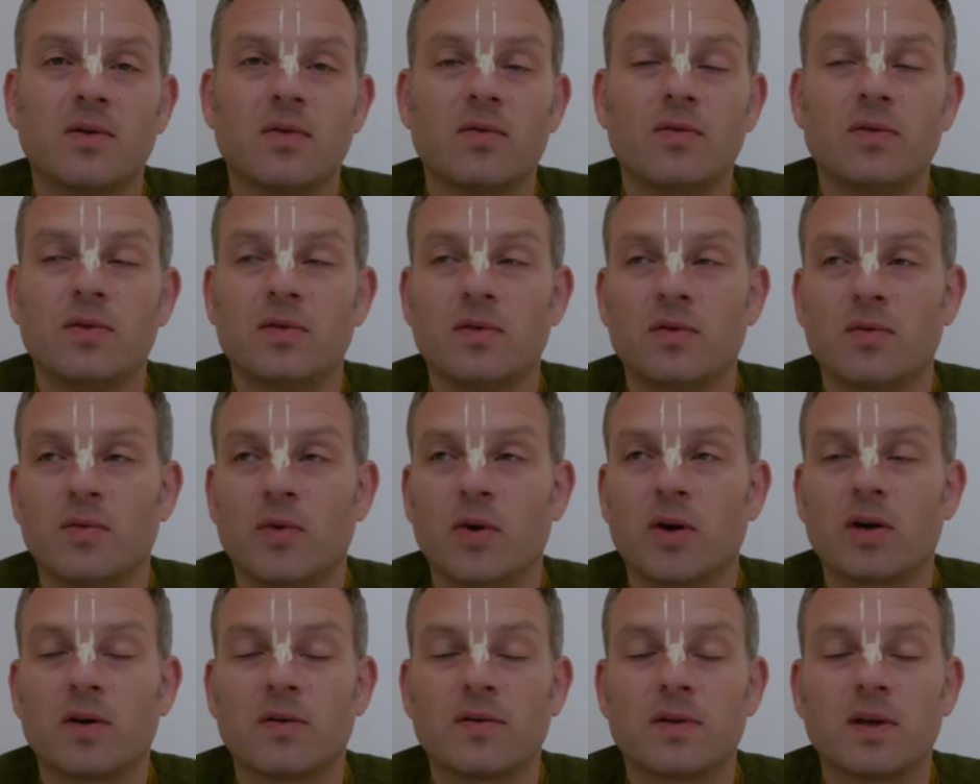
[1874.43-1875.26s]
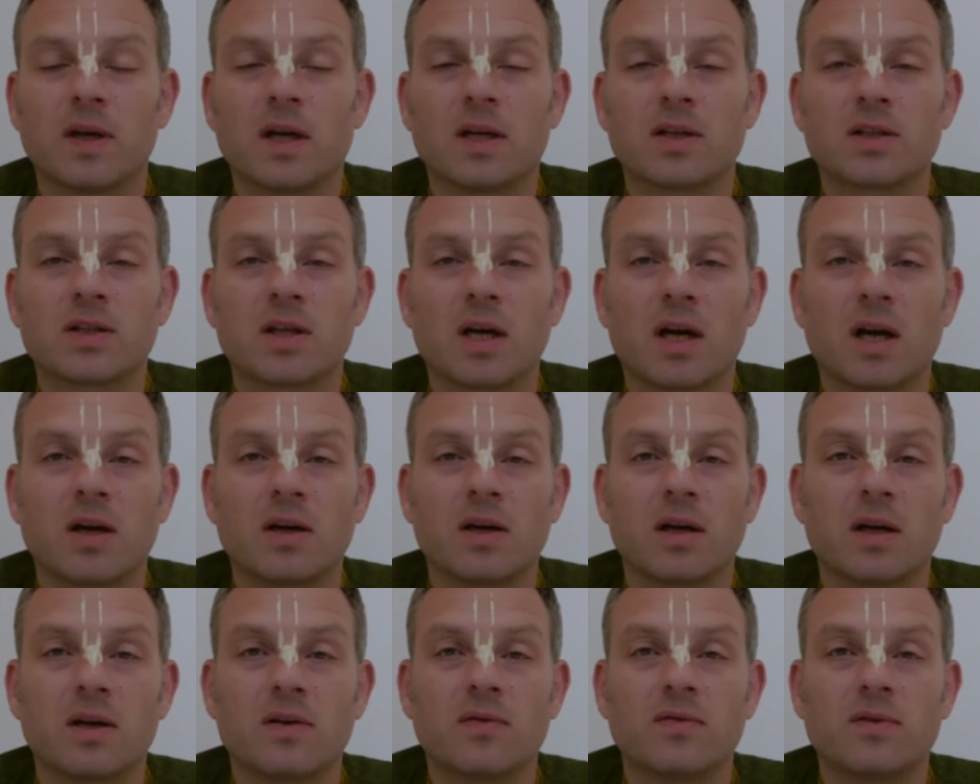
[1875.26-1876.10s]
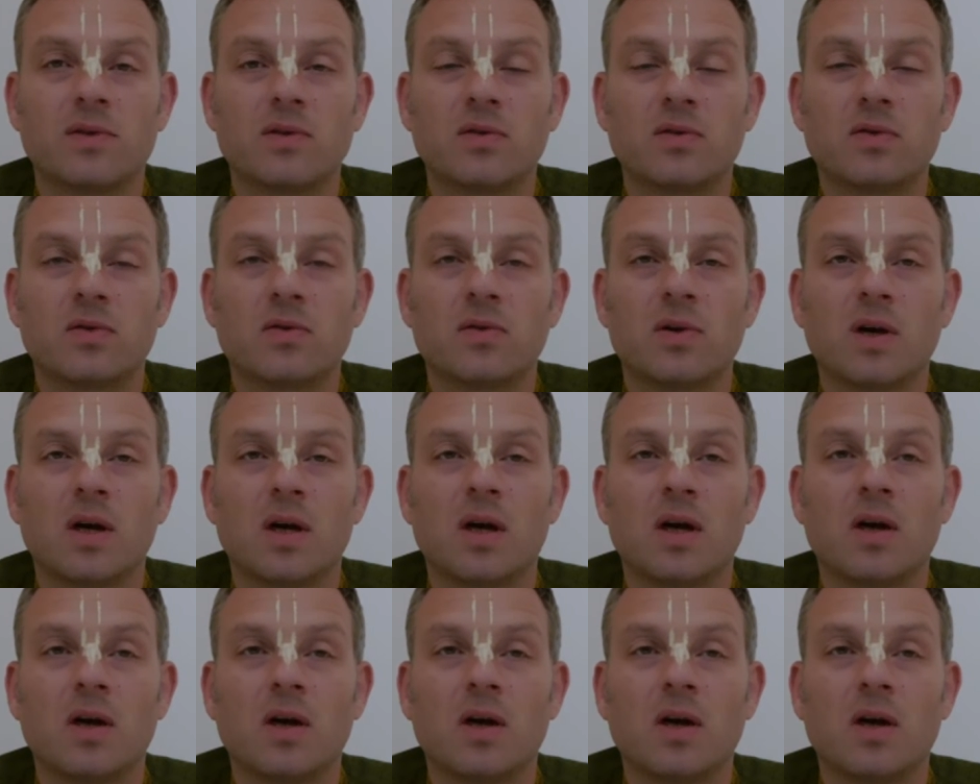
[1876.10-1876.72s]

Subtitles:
to the work of the acharya, if you